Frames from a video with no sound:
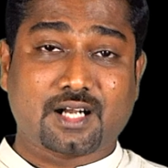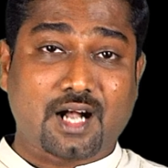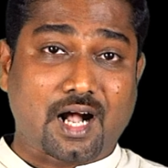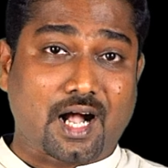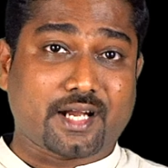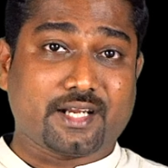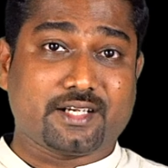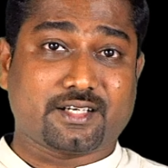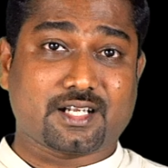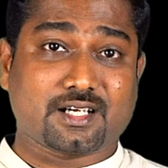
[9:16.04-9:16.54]

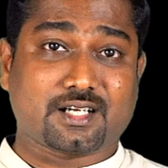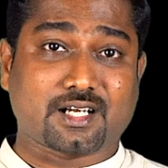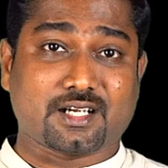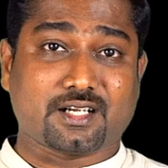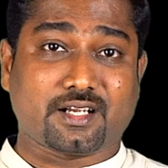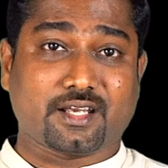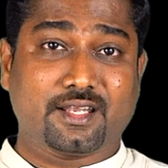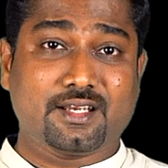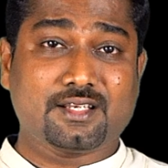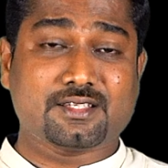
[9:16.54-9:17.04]
Hydra
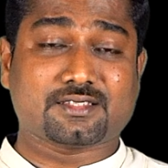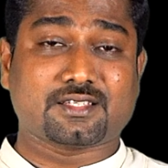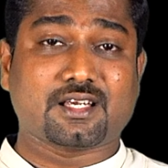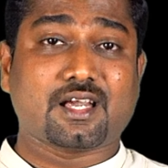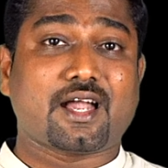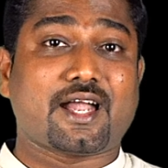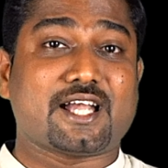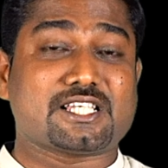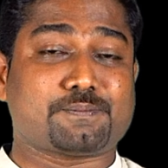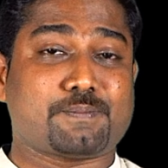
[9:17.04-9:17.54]
contains
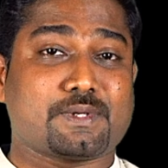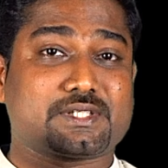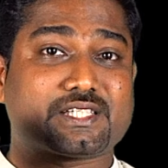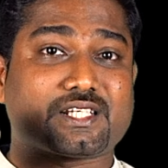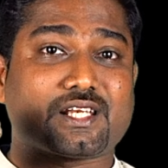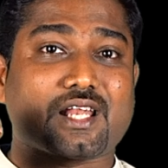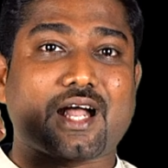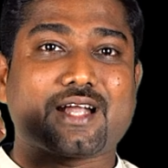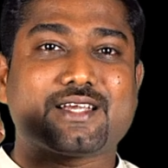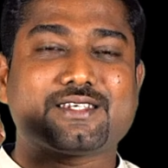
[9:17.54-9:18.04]
a
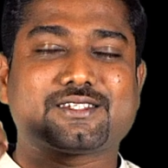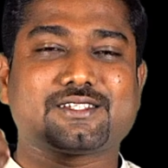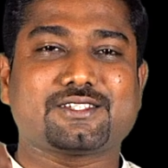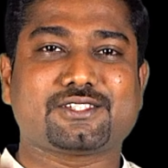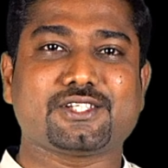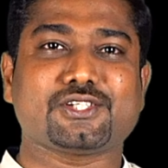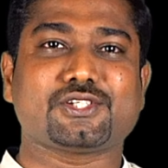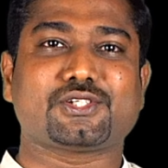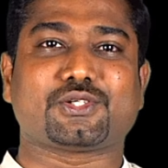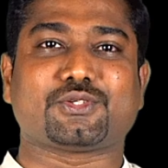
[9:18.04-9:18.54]
specialized
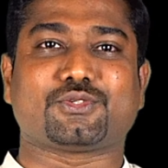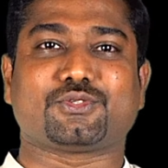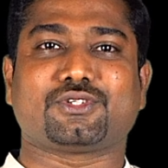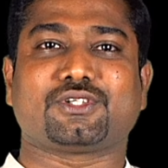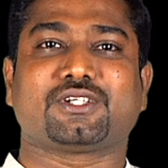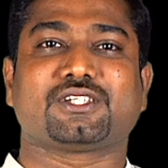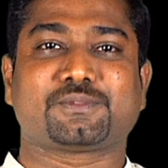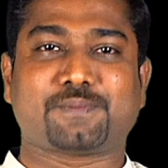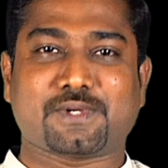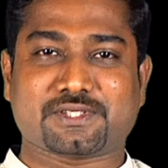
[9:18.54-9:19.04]
tissue
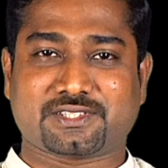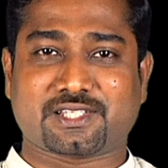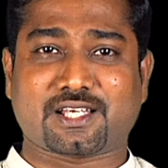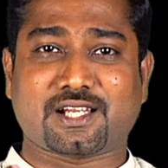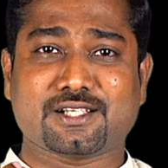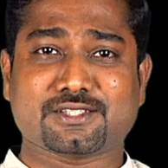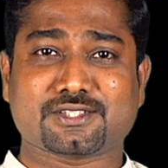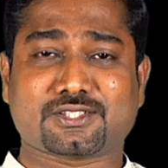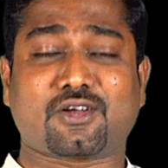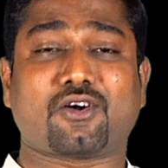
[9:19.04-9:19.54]

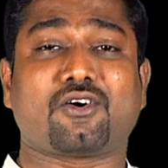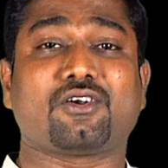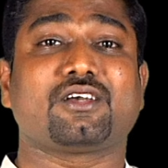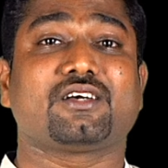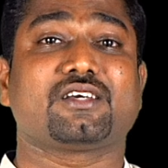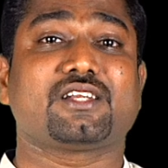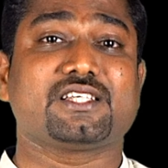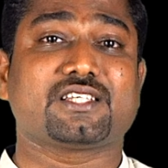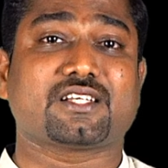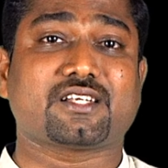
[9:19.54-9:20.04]
cells
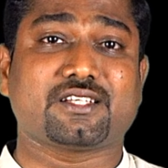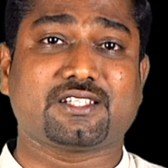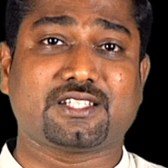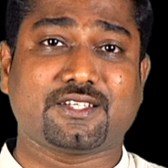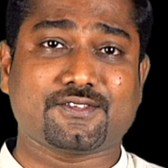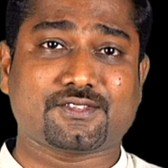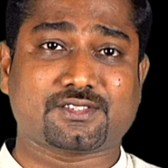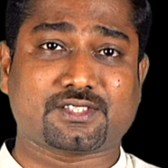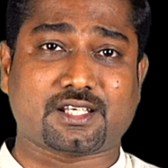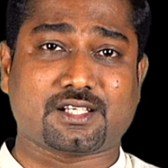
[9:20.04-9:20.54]
called
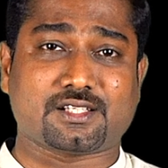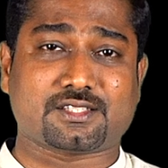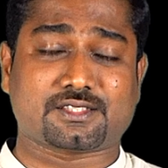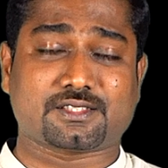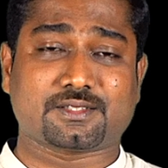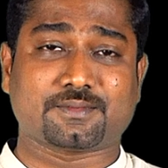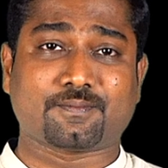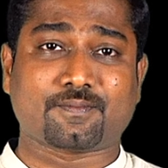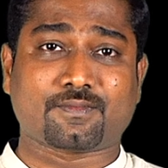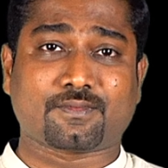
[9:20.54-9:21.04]
regenerative
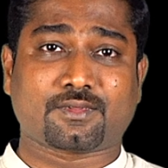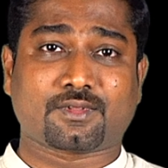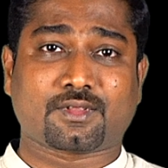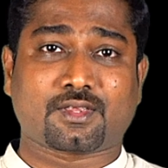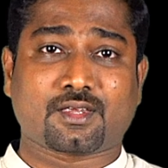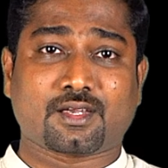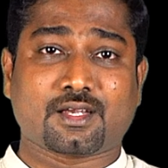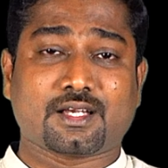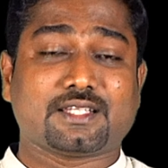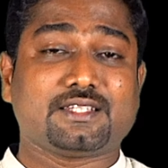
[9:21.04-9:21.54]
cells.
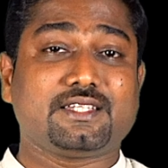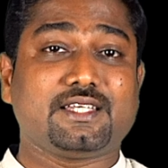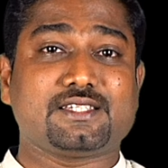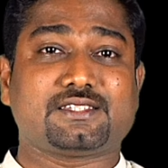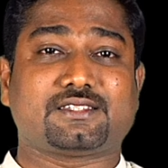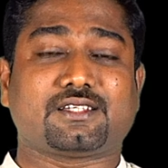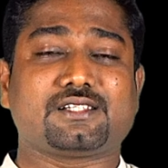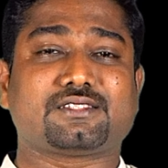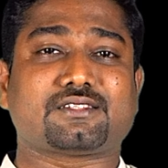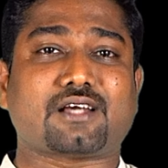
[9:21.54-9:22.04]

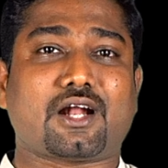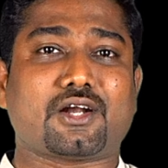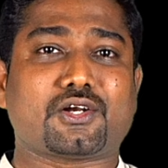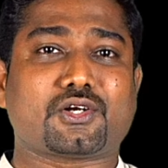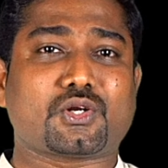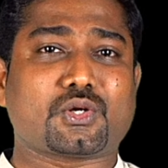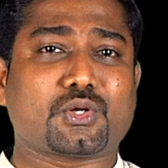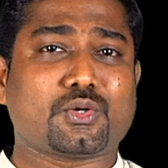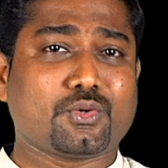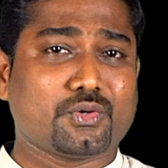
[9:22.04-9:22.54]
These cells
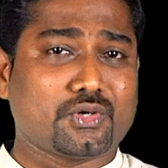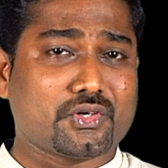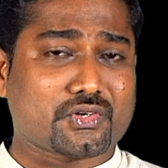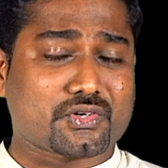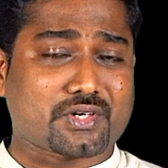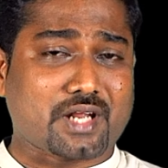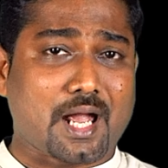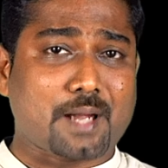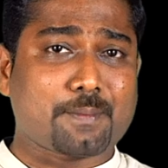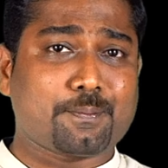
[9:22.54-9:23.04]
undergo a
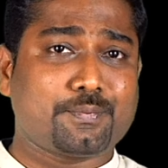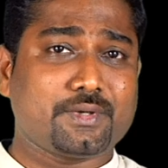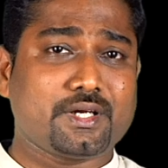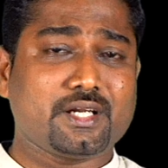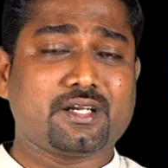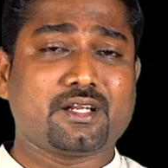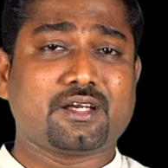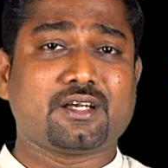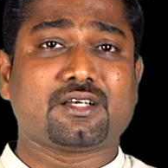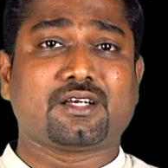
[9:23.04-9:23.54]

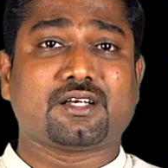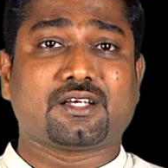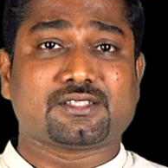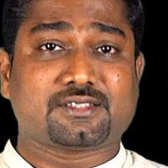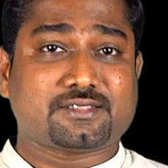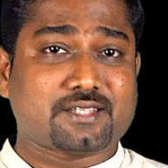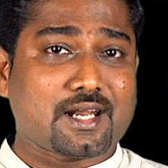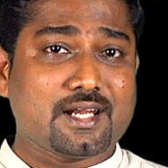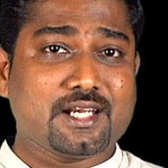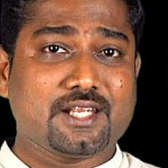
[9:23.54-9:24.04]
rapid
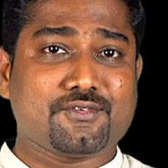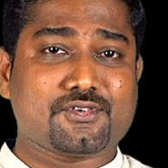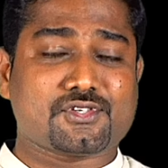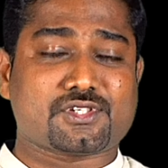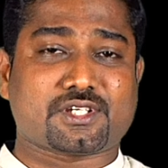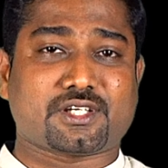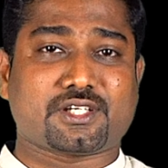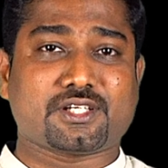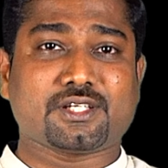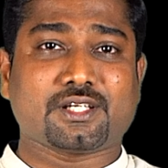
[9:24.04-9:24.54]
cell
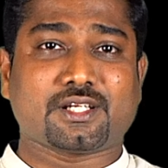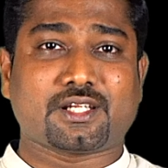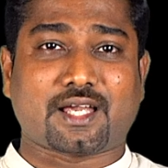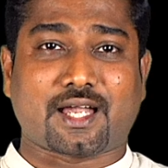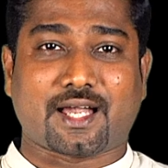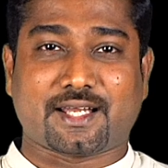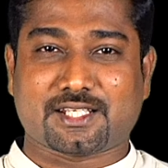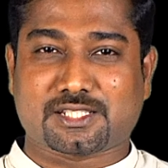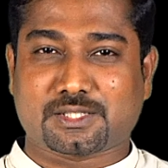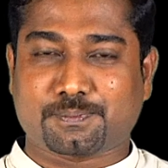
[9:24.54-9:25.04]
division
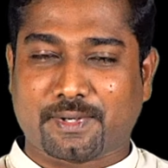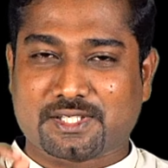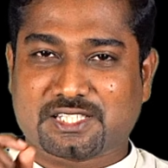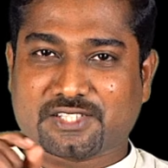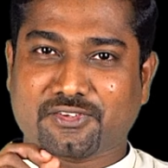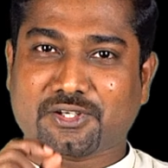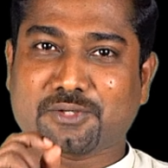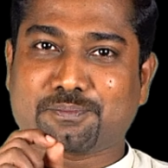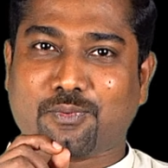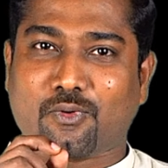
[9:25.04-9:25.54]
at a
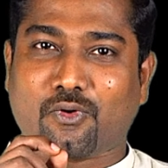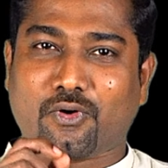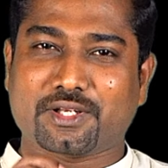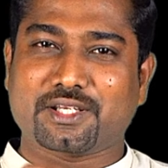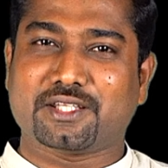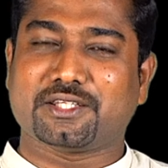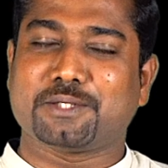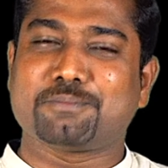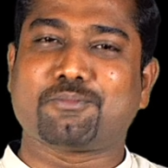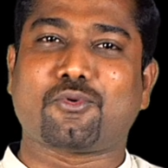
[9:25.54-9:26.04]
specific point
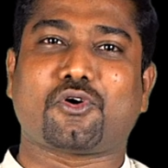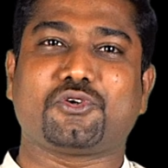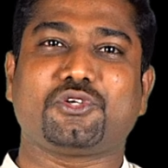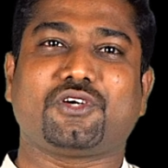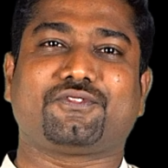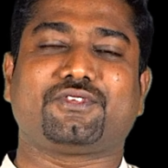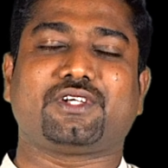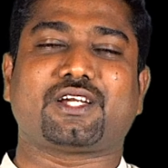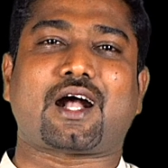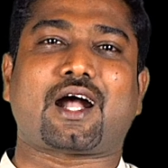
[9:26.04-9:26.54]
in the body
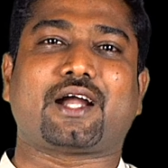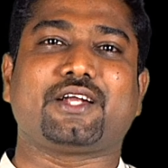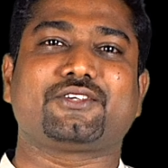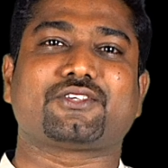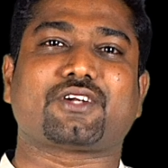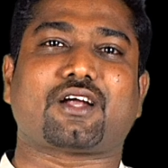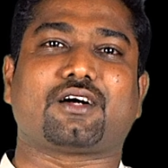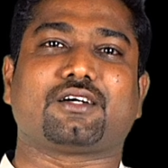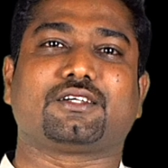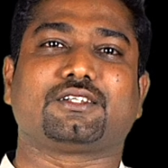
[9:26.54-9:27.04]
of the
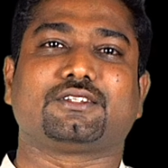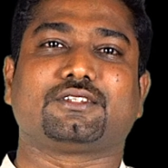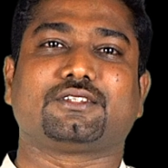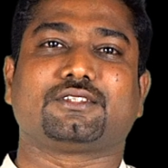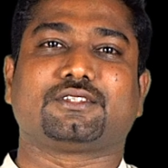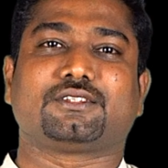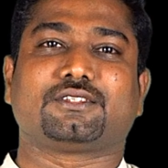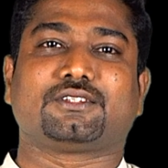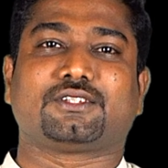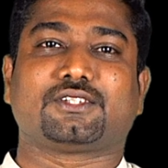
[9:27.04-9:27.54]
Hydra,
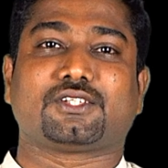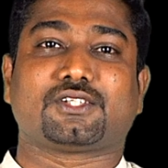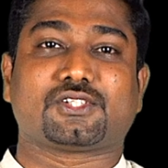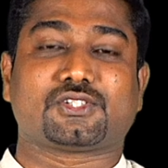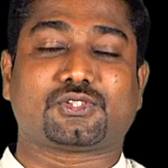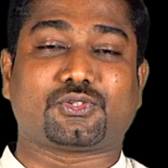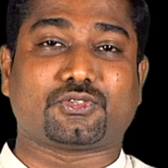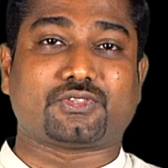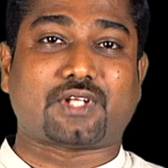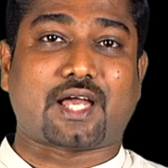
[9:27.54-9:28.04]

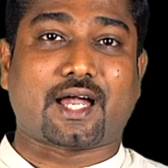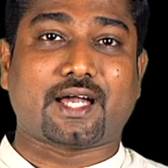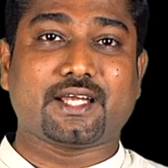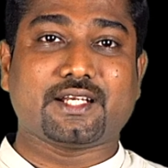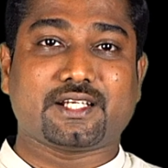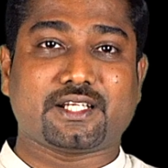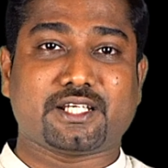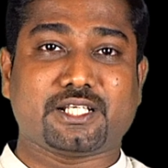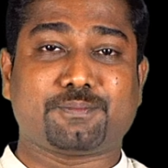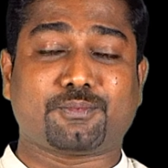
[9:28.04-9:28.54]
so
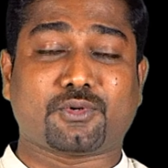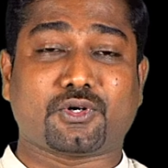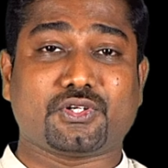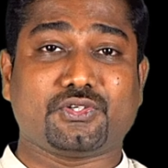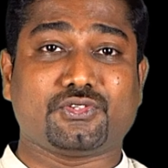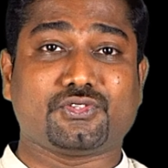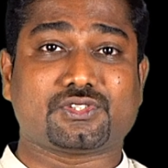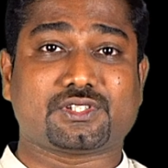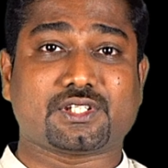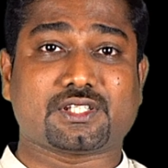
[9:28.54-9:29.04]
that it
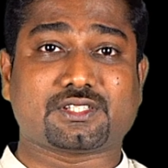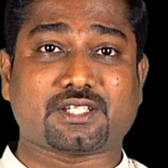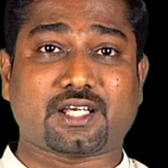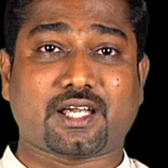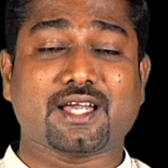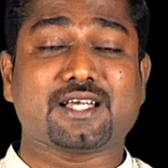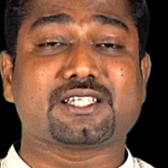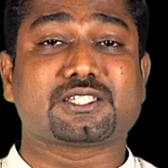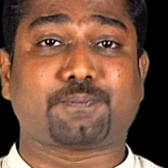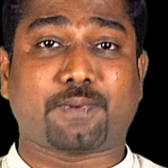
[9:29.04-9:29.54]
produces
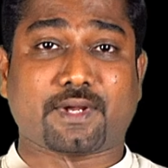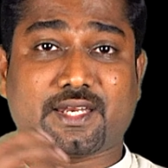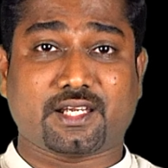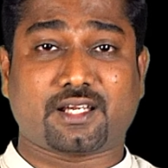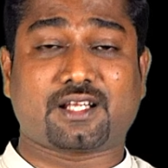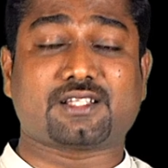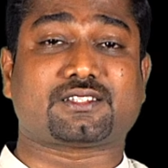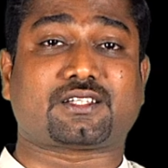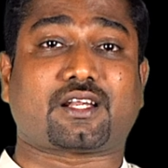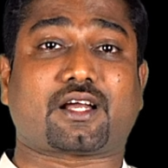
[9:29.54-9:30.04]
a
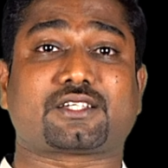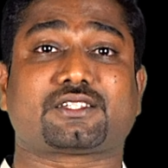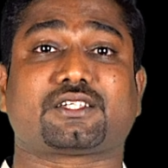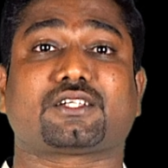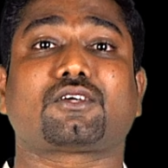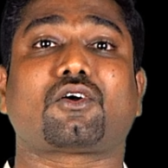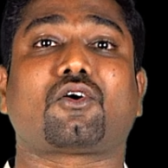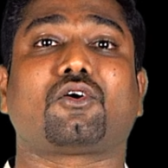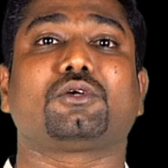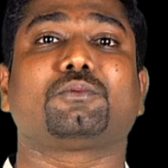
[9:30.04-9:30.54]
spherical structure
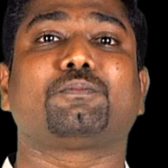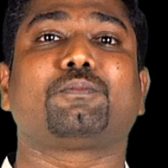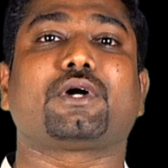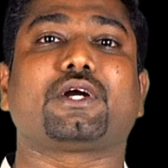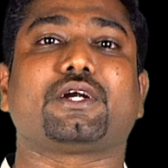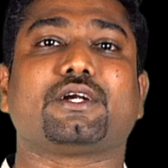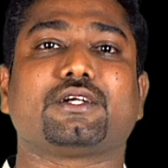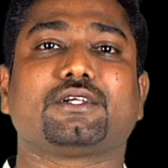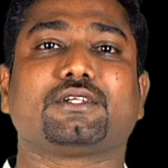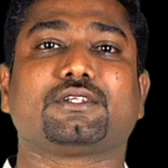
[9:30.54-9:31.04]
called
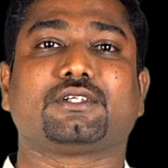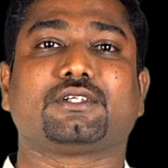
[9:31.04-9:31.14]
bud,